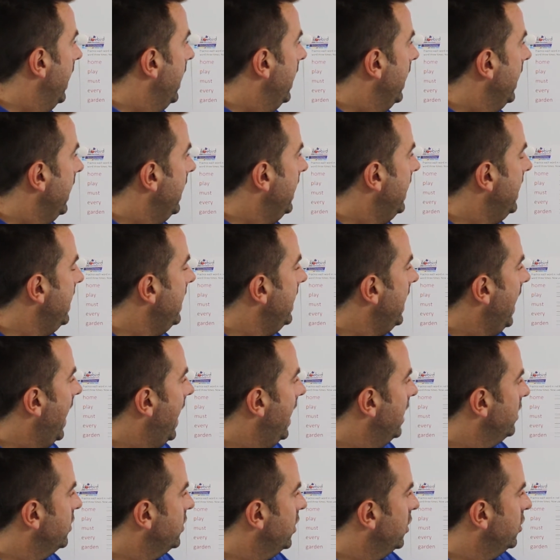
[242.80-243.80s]
he
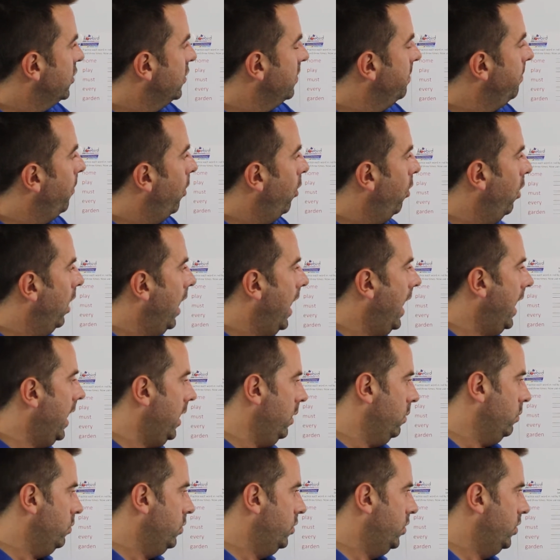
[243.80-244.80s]
has a small
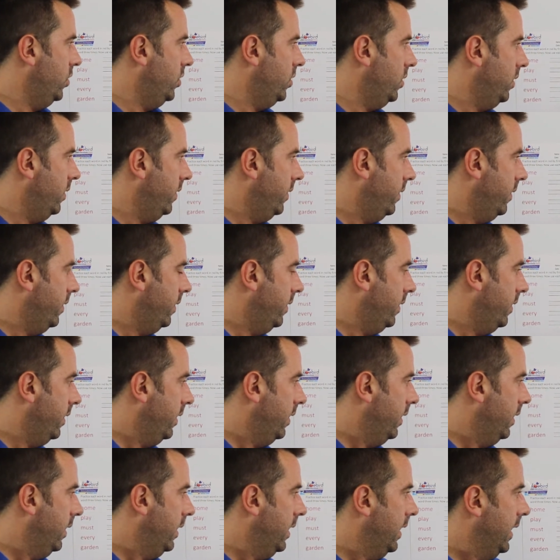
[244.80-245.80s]
house.
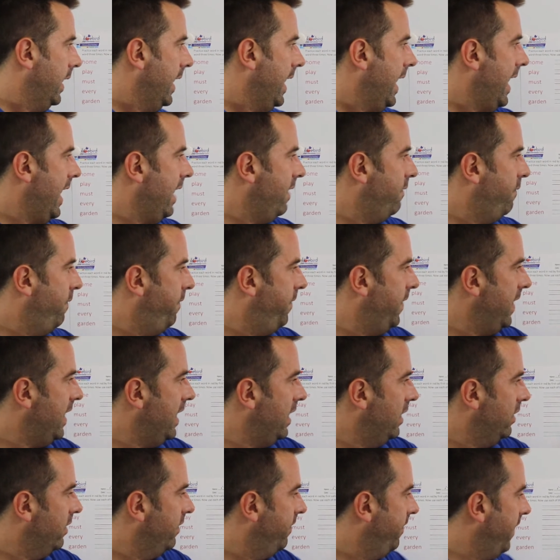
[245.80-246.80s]
It
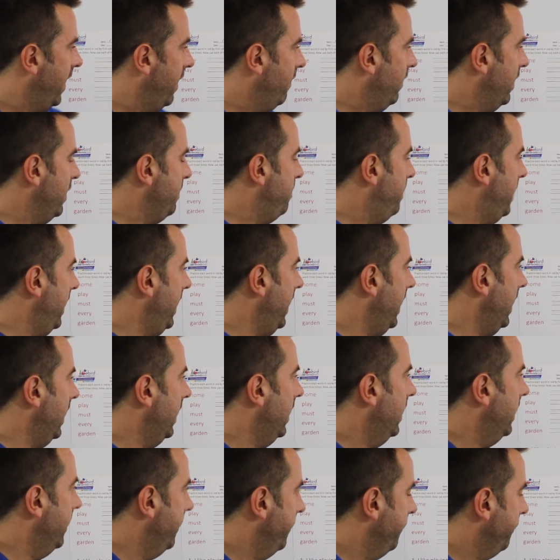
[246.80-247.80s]
feels very
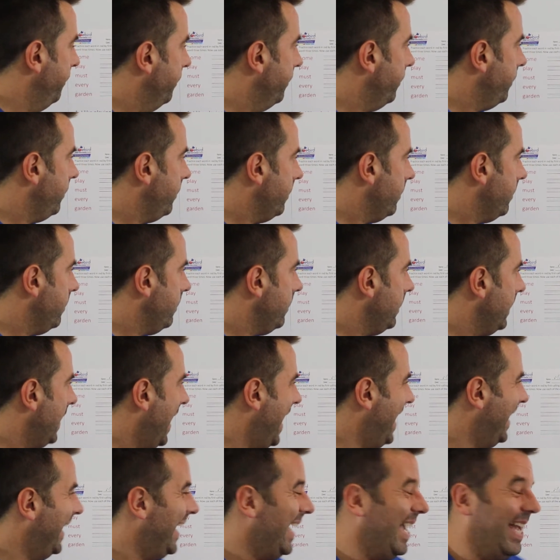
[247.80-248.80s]
big.
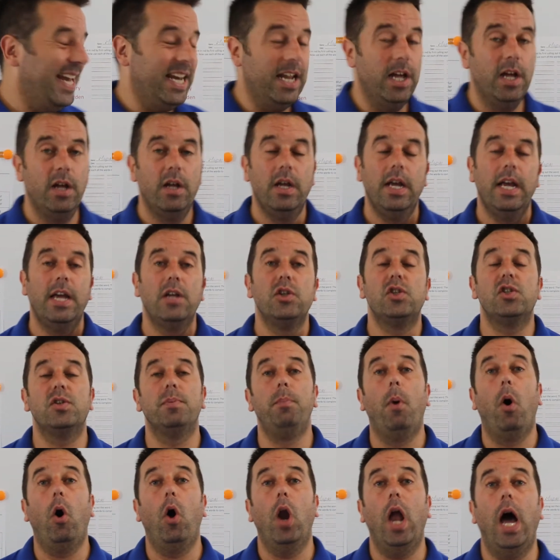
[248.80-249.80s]
Again,
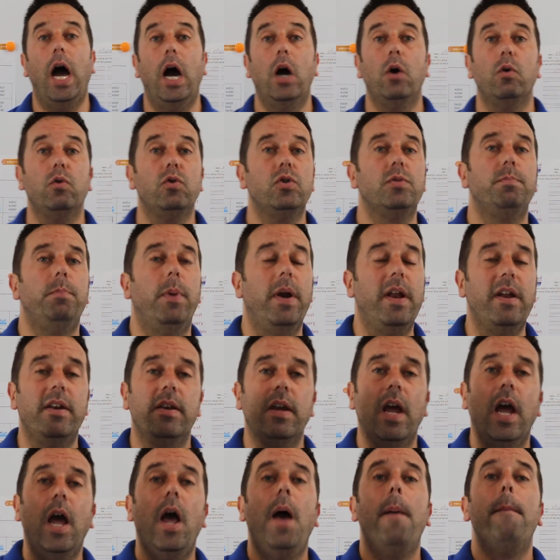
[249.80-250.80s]
small house, but
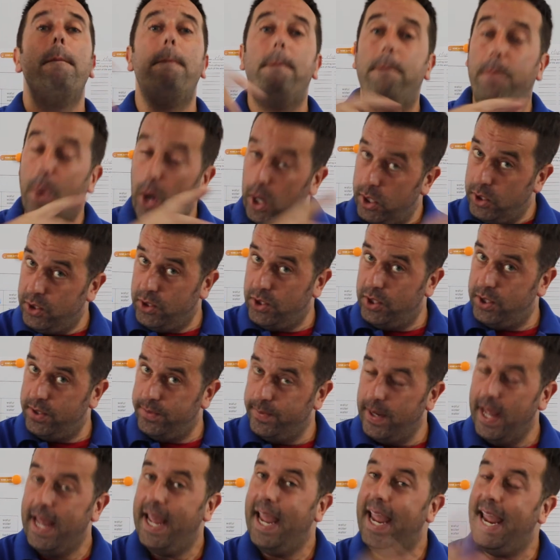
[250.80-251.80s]

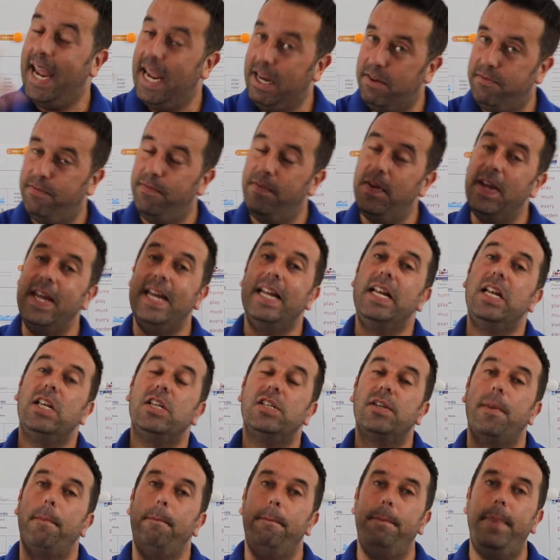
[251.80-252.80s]
it
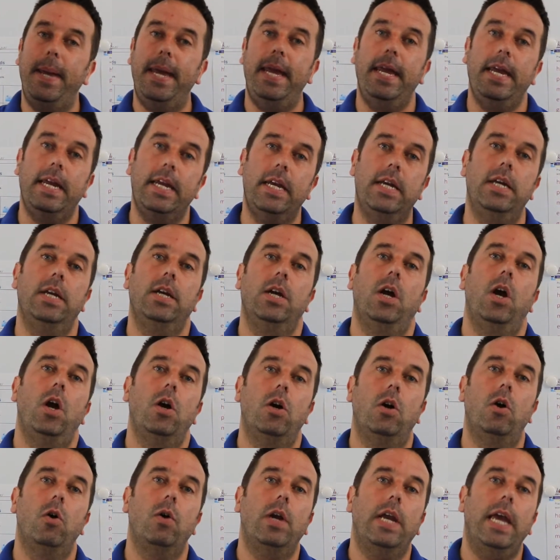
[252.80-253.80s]
feels big,
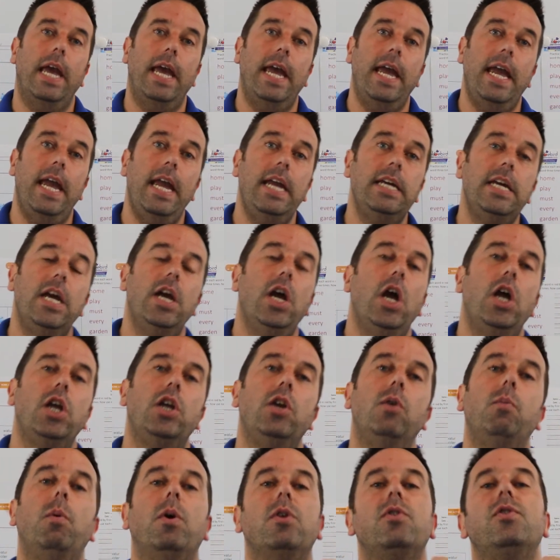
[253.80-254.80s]
okay?
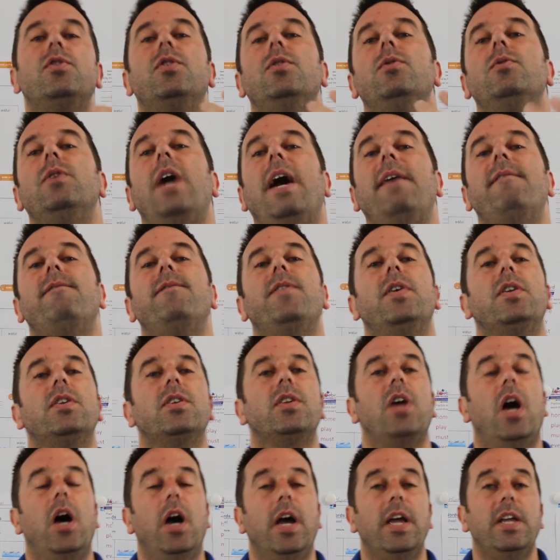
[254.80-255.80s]
You want to
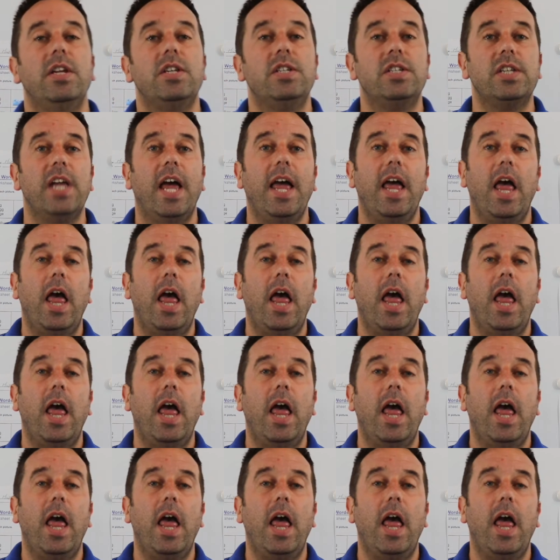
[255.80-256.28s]
emphasize